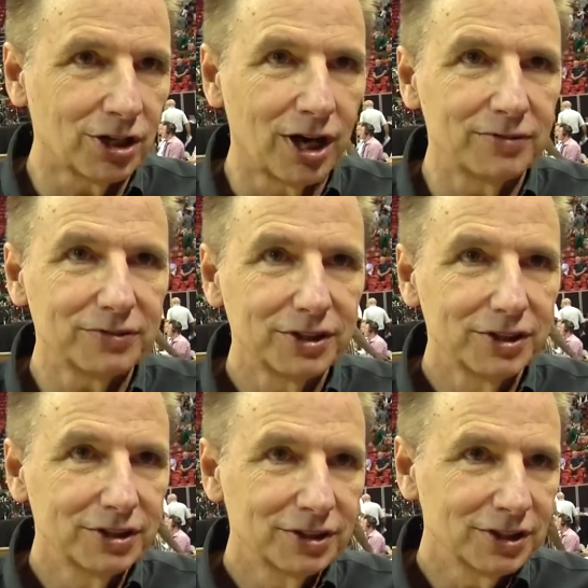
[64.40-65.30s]
off
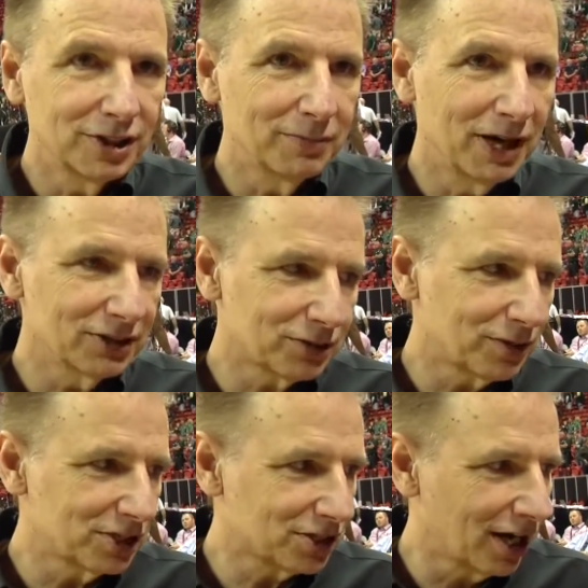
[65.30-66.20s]
in about
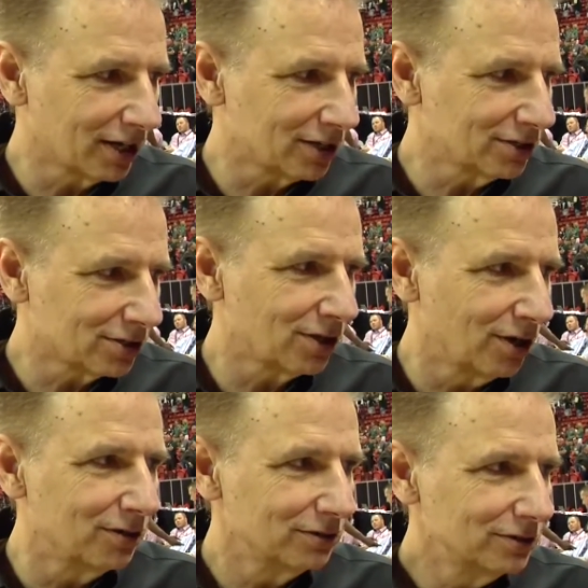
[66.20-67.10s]
three seconds. So
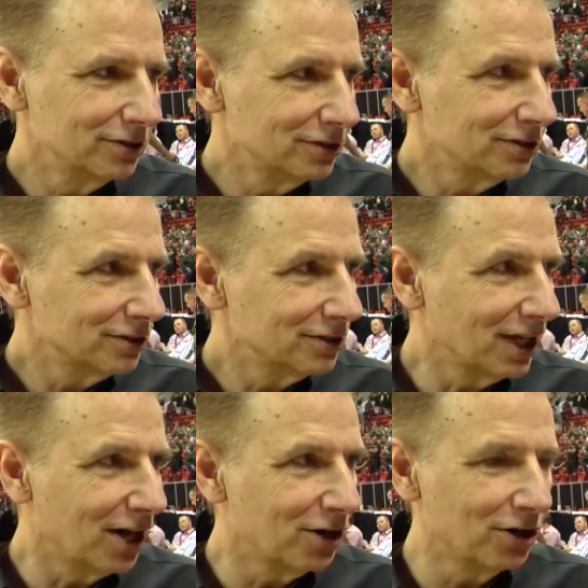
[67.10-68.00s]

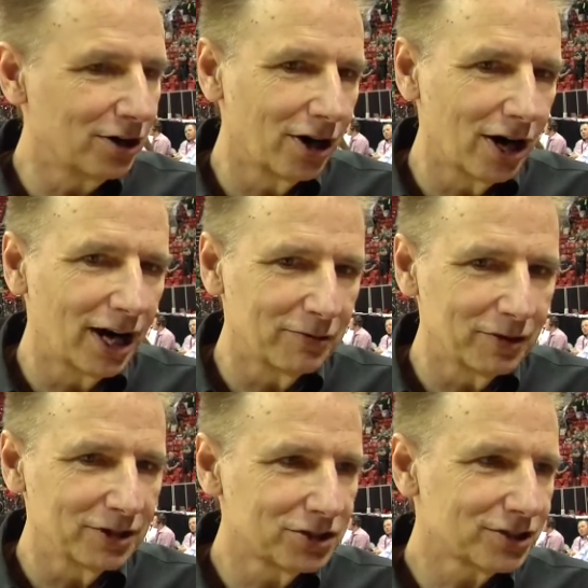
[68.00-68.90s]
that'll hurt our
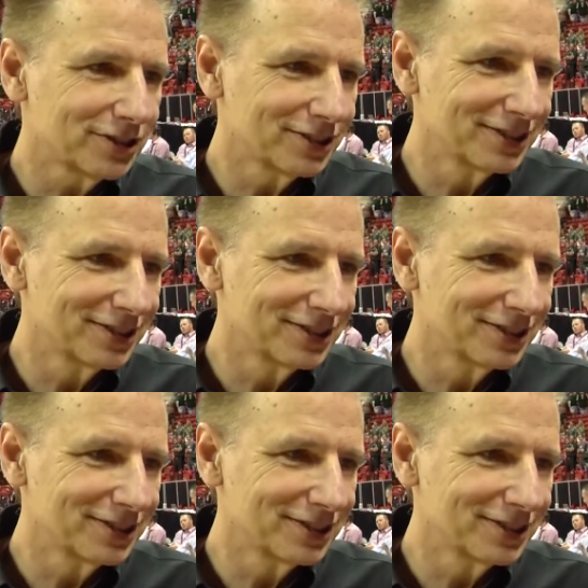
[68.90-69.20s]
average.